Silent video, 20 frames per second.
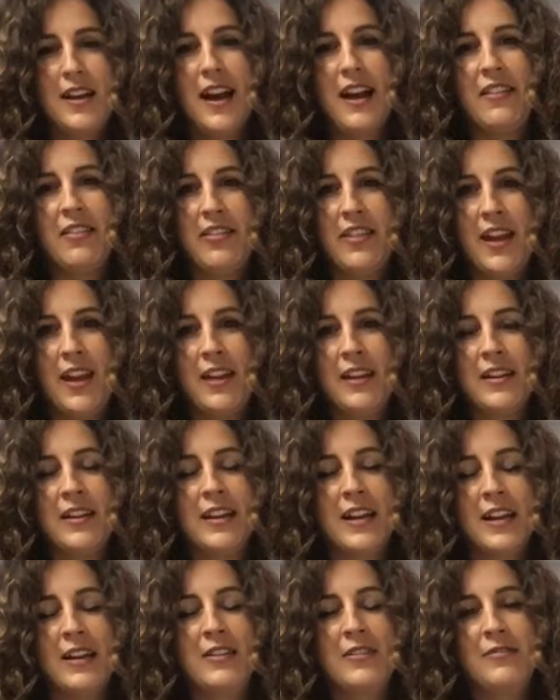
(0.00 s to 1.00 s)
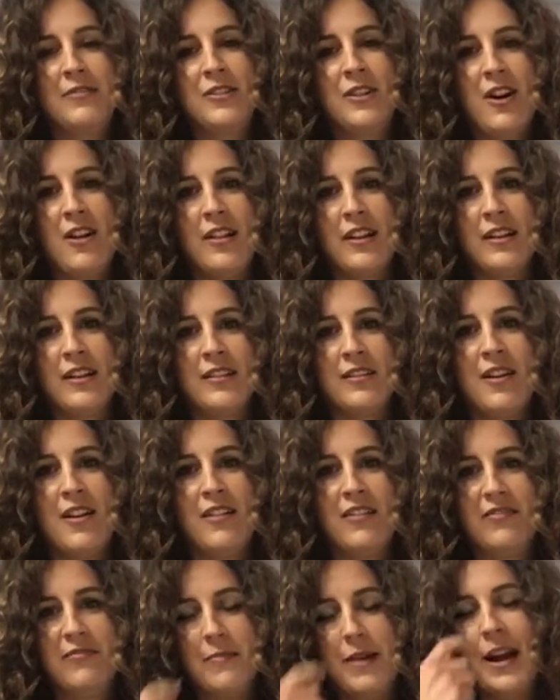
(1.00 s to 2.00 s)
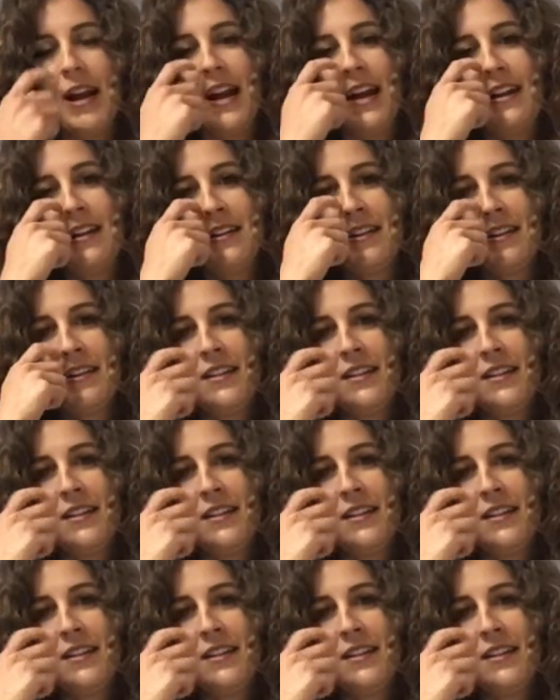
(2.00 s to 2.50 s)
I think, again, calling on all of my